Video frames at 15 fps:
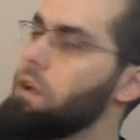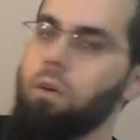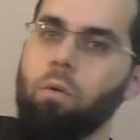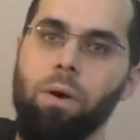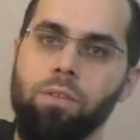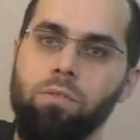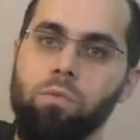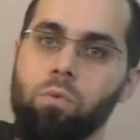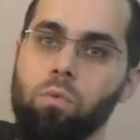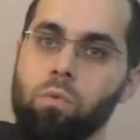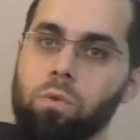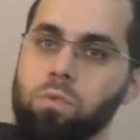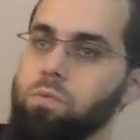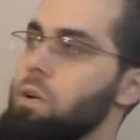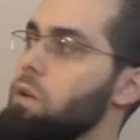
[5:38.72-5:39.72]
quite
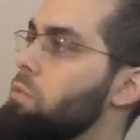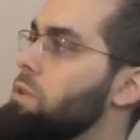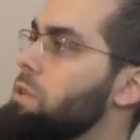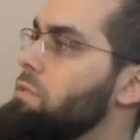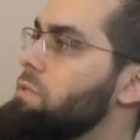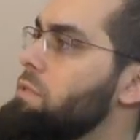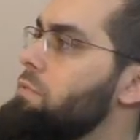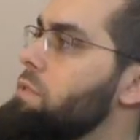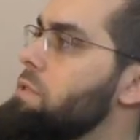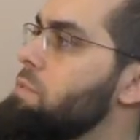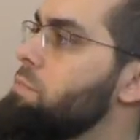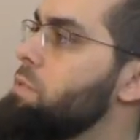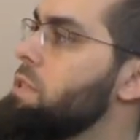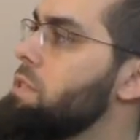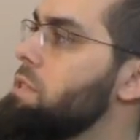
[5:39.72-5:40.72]
cool as well. One of the
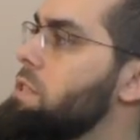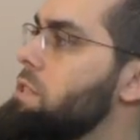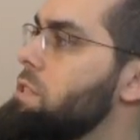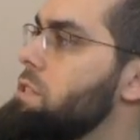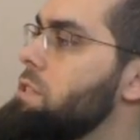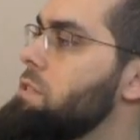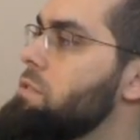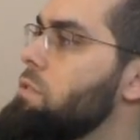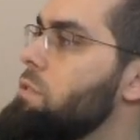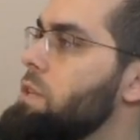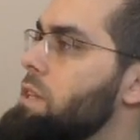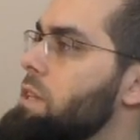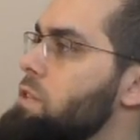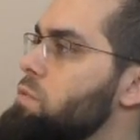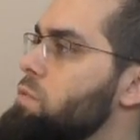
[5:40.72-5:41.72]
first prints I did, or
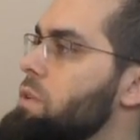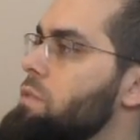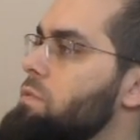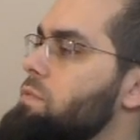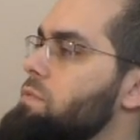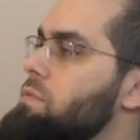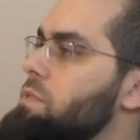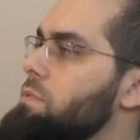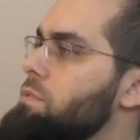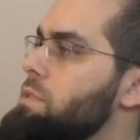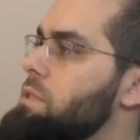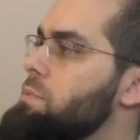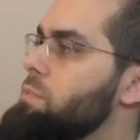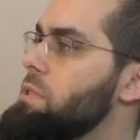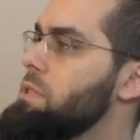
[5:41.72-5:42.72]
at least one of the
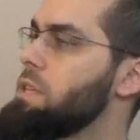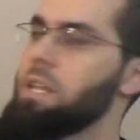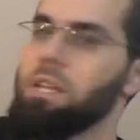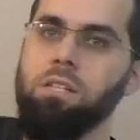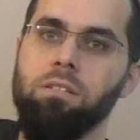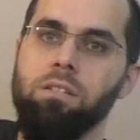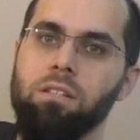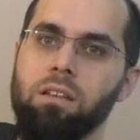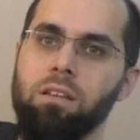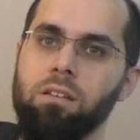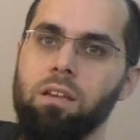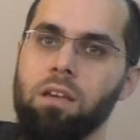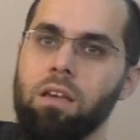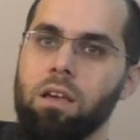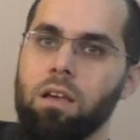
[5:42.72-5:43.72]
first prints that I did that I
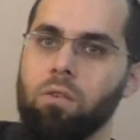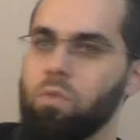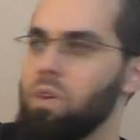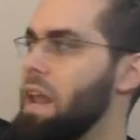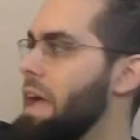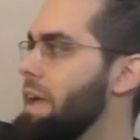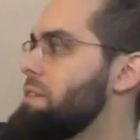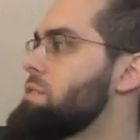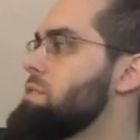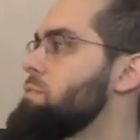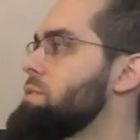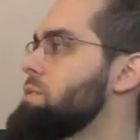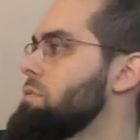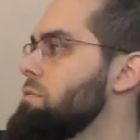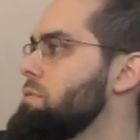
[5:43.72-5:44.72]
liked the
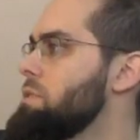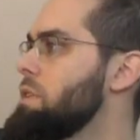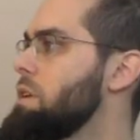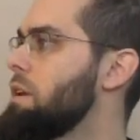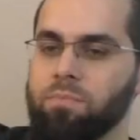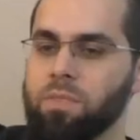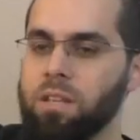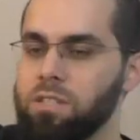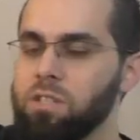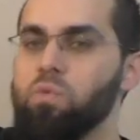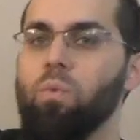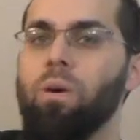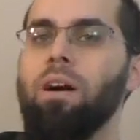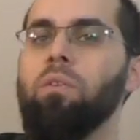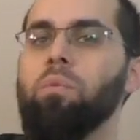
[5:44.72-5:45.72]
results. This
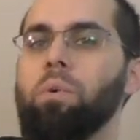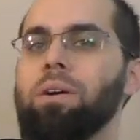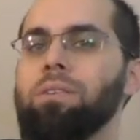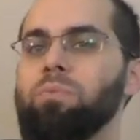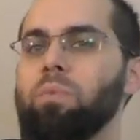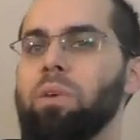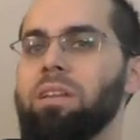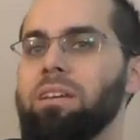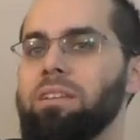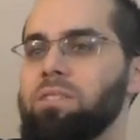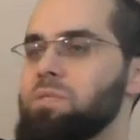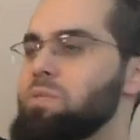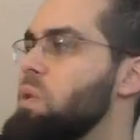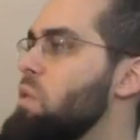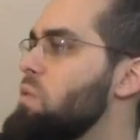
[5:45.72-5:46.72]
one was when I
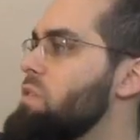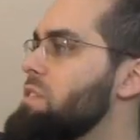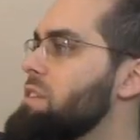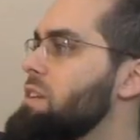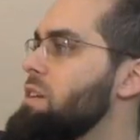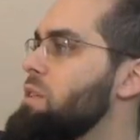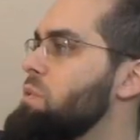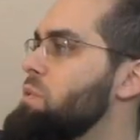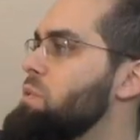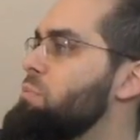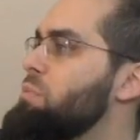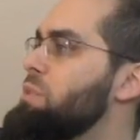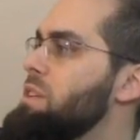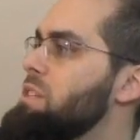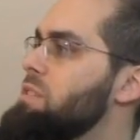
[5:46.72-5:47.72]
discovered that I could
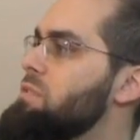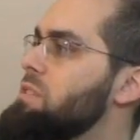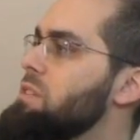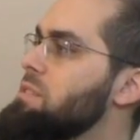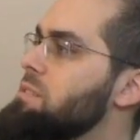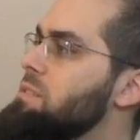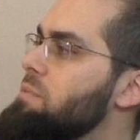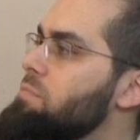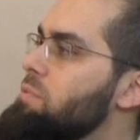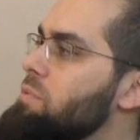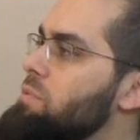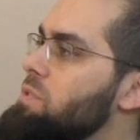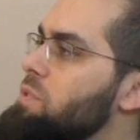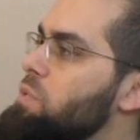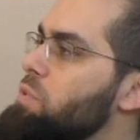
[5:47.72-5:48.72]
print, for
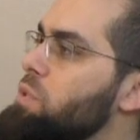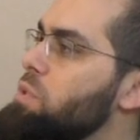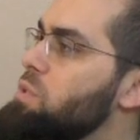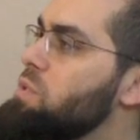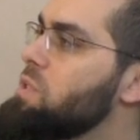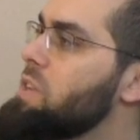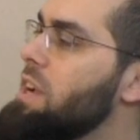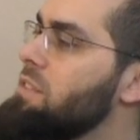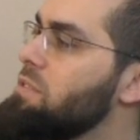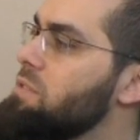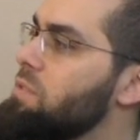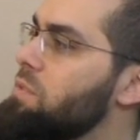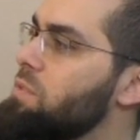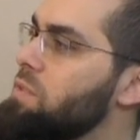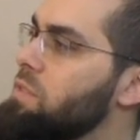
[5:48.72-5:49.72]
example, squirrels kinds of